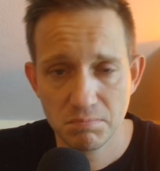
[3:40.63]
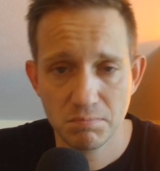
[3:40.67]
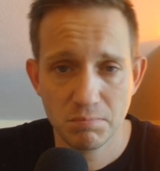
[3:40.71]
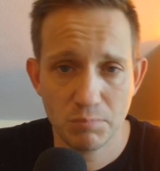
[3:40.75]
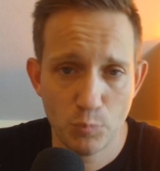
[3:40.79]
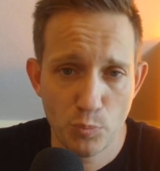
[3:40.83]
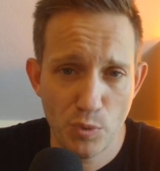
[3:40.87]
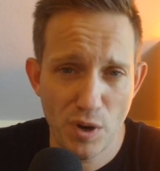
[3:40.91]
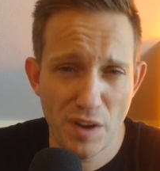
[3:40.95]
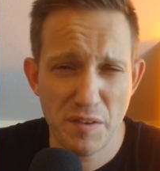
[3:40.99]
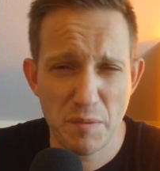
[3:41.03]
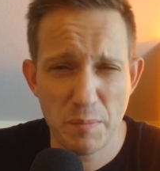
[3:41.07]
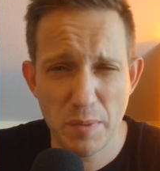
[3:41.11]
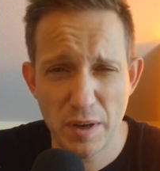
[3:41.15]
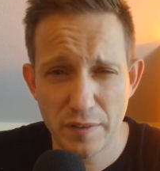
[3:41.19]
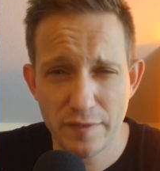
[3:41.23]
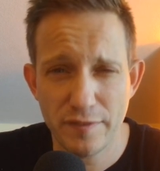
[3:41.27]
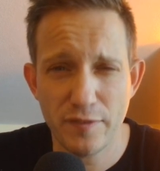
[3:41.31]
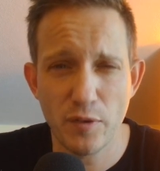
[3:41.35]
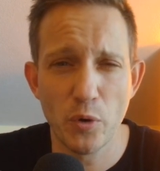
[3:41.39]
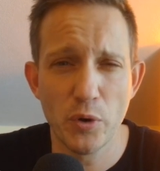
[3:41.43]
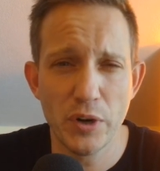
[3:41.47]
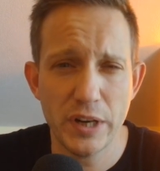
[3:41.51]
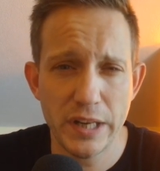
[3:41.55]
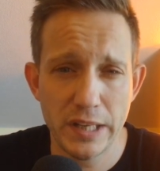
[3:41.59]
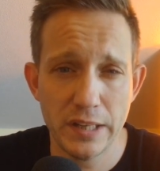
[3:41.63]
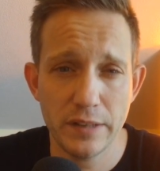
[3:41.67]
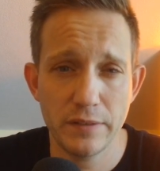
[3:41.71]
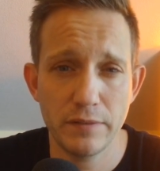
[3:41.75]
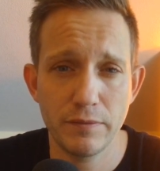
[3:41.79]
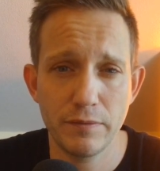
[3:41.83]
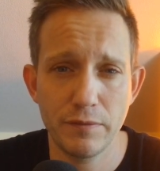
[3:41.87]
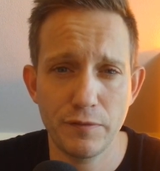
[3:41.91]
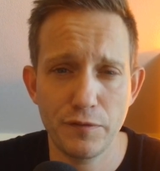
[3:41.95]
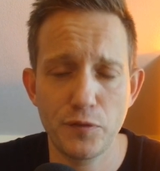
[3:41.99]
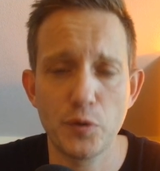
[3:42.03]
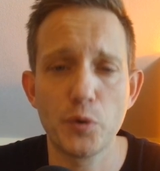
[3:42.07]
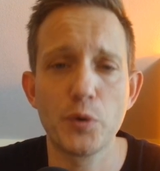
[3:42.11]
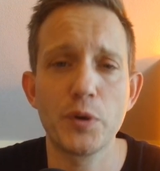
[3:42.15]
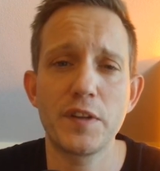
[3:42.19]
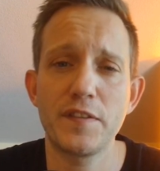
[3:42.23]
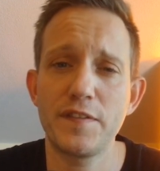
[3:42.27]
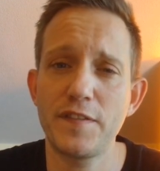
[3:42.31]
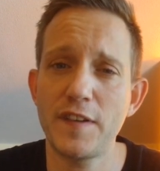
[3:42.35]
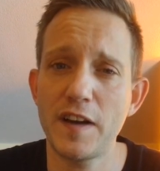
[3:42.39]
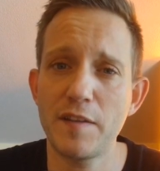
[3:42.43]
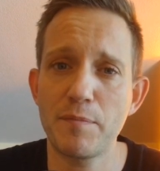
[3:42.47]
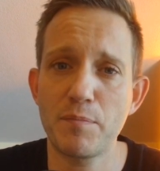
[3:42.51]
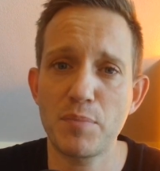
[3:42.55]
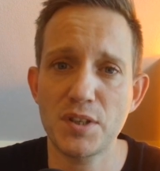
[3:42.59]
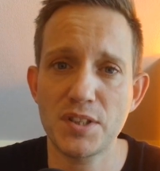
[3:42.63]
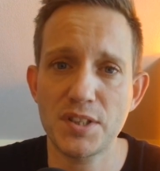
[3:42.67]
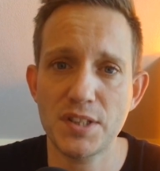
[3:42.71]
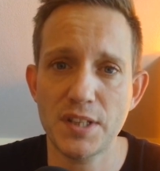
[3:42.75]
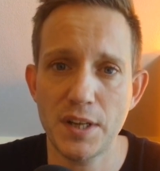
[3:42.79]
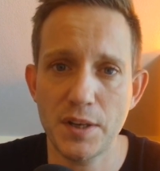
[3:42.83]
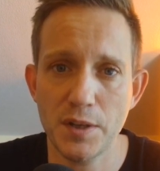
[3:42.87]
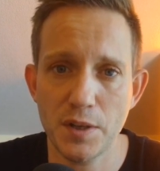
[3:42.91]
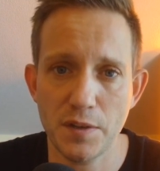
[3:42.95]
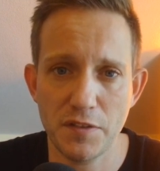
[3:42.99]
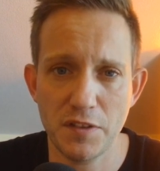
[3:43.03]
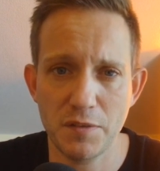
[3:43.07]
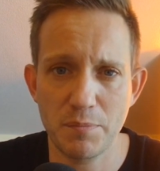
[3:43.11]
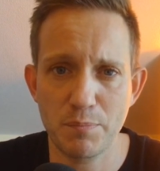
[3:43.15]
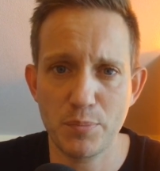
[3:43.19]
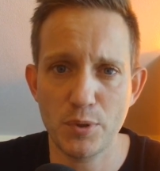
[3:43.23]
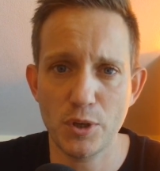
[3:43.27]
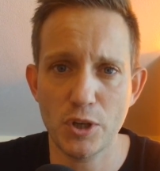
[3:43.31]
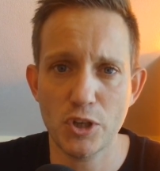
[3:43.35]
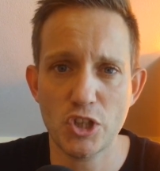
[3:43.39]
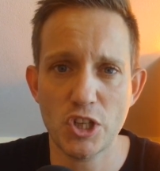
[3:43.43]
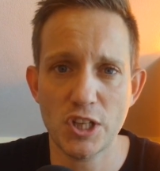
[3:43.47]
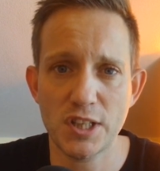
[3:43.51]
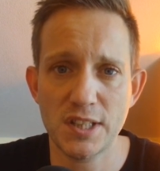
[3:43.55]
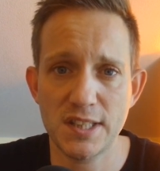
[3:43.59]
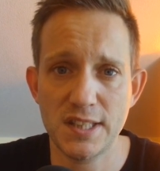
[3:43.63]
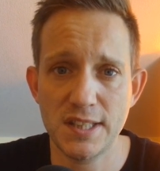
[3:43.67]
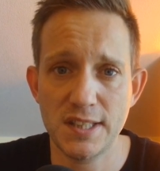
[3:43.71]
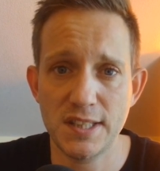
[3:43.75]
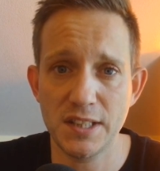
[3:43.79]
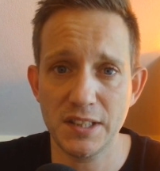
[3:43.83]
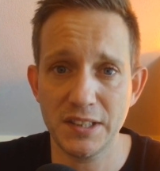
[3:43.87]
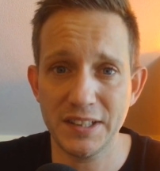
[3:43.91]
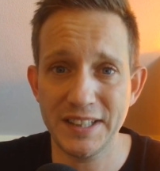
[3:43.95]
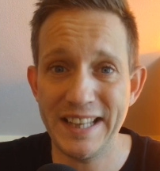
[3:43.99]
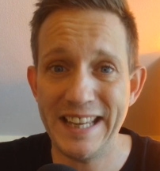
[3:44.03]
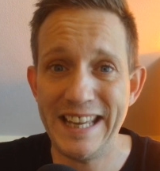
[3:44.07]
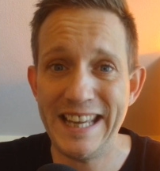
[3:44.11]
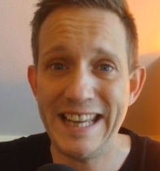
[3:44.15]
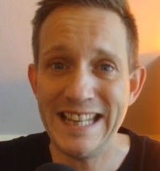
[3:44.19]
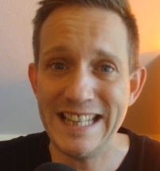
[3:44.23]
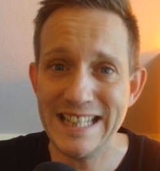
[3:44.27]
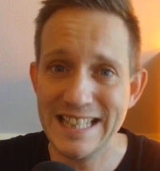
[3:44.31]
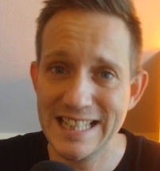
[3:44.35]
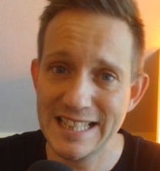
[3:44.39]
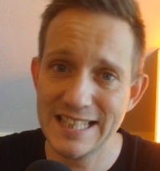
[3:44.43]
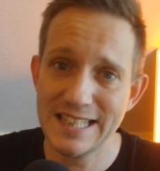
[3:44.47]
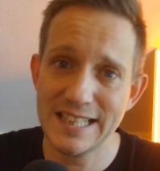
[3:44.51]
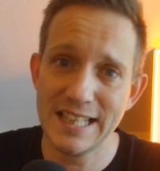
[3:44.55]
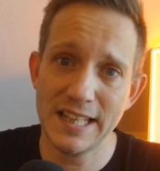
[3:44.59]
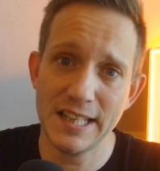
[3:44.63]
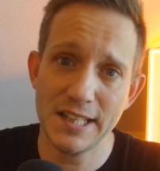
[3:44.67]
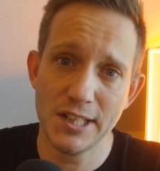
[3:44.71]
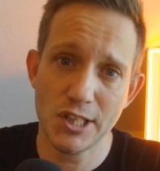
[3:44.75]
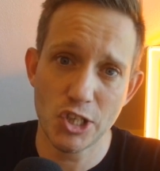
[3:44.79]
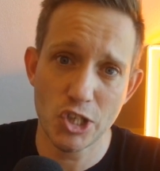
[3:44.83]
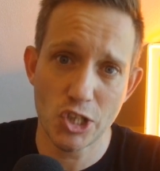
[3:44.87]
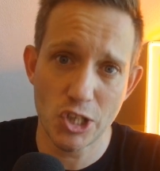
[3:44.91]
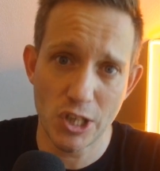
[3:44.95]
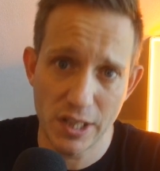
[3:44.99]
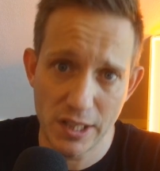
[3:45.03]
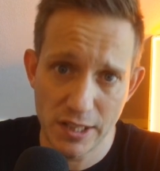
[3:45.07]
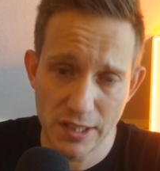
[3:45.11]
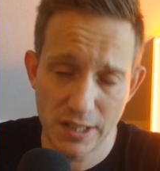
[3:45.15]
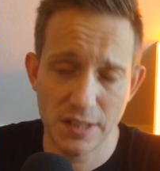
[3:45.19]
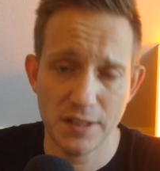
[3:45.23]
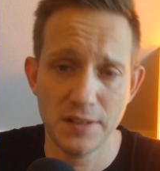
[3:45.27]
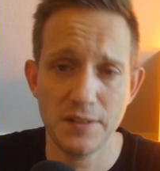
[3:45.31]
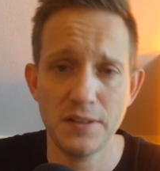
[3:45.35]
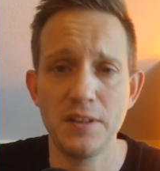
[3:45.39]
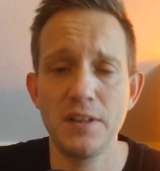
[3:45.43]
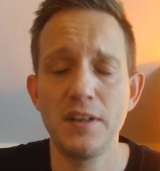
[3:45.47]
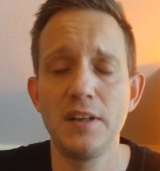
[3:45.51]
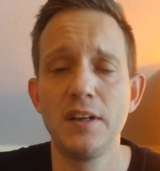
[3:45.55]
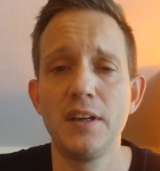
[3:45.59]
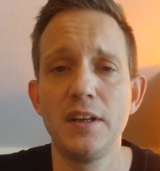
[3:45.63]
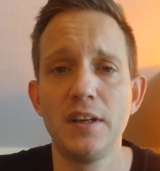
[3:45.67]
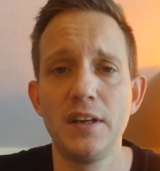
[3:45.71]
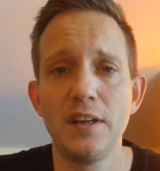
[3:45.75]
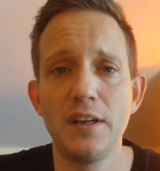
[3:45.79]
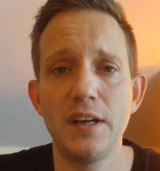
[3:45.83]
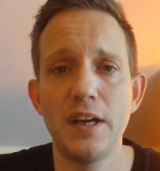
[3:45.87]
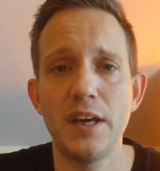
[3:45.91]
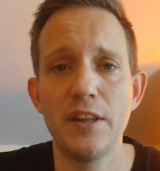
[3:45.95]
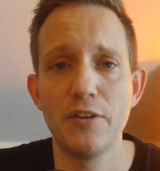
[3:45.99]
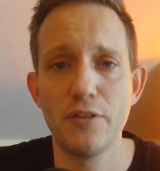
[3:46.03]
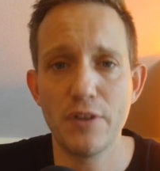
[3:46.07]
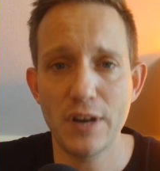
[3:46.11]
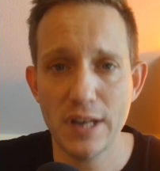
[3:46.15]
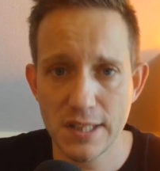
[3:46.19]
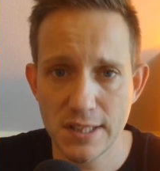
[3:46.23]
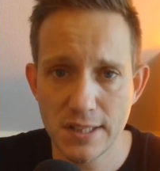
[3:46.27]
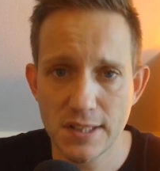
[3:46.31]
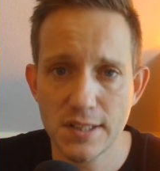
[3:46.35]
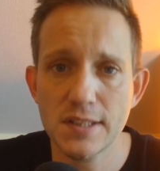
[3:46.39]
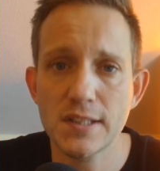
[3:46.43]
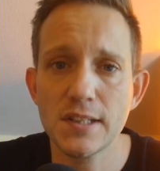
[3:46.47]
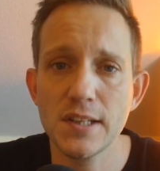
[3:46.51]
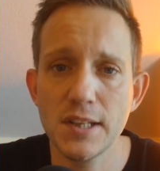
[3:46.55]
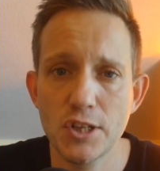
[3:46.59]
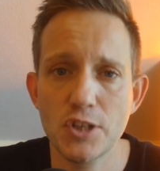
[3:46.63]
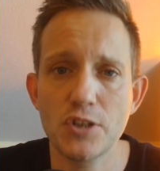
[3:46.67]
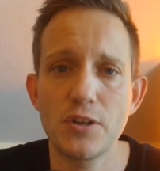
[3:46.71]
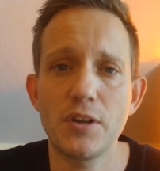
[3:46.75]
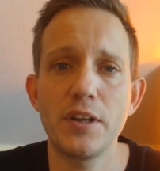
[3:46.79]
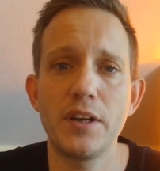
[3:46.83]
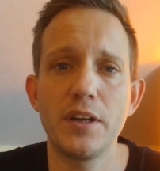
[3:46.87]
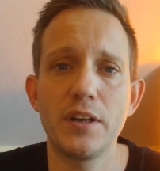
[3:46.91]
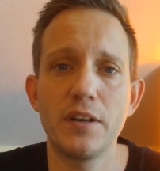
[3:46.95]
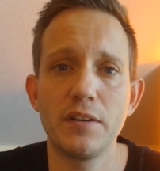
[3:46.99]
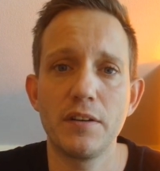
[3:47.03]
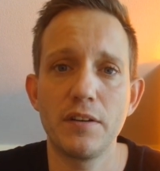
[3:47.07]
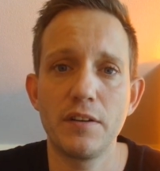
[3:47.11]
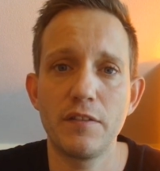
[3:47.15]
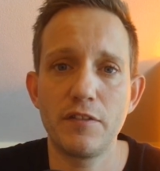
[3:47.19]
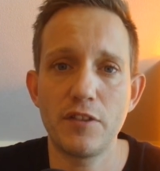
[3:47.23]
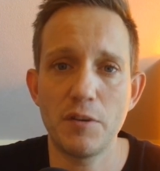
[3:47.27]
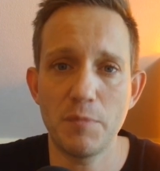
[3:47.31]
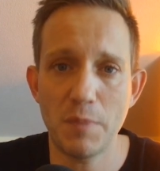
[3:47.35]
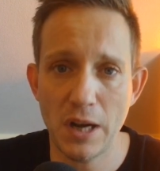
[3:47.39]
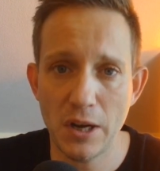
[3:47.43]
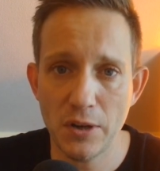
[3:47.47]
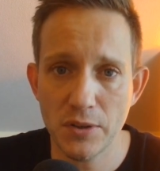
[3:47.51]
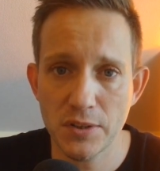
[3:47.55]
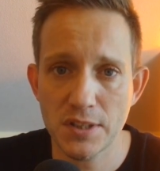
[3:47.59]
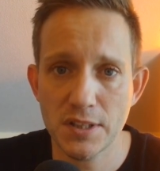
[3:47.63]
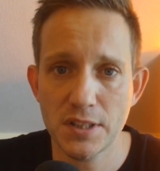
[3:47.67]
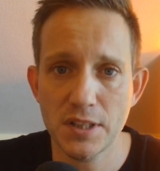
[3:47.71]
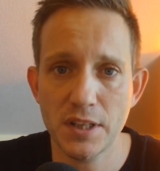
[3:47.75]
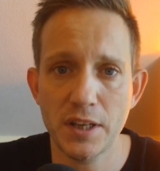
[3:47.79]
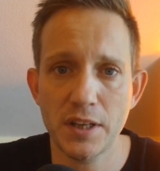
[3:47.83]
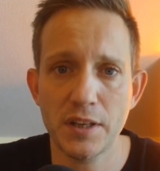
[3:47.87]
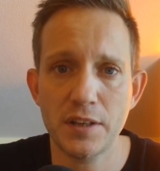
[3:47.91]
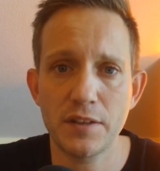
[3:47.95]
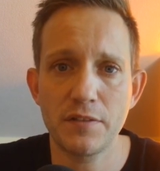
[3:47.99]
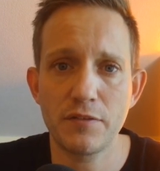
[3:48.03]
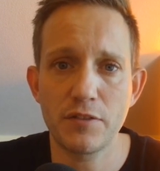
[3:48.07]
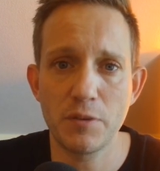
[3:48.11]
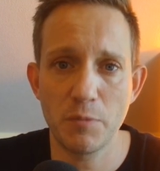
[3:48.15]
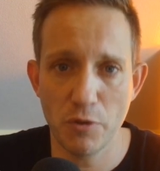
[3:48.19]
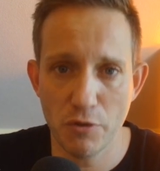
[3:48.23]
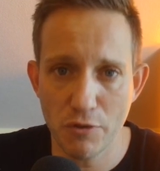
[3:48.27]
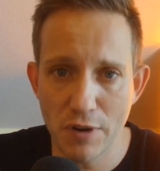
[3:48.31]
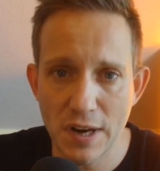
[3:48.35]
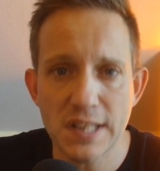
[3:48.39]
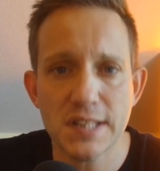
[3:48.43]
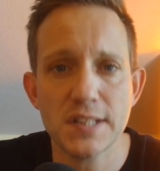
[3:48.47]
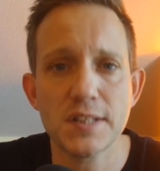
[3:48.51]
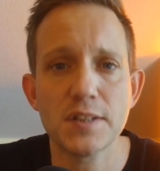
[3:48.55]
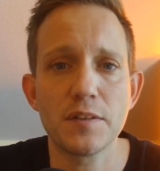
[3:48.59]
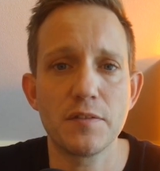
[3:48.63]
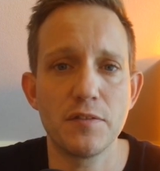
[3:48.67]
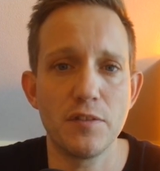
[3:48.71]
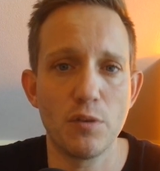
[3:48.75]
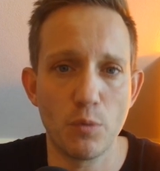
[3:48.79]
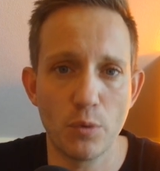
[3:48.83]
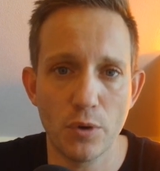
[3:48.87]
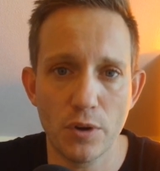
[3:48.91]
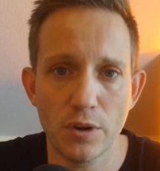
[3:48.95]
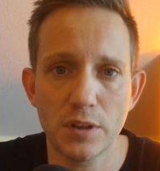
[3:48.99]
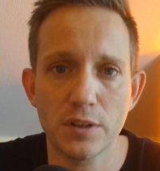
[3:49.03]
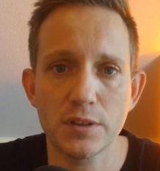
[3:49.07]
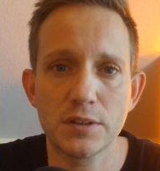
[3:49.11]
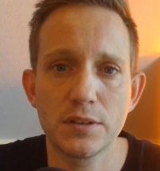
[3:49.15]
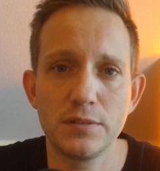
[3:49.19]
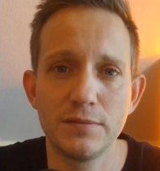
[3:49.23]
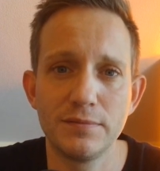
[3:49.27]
we have about 45% of the projects still inside China, and the rest is literally from outside, from the rest of the world.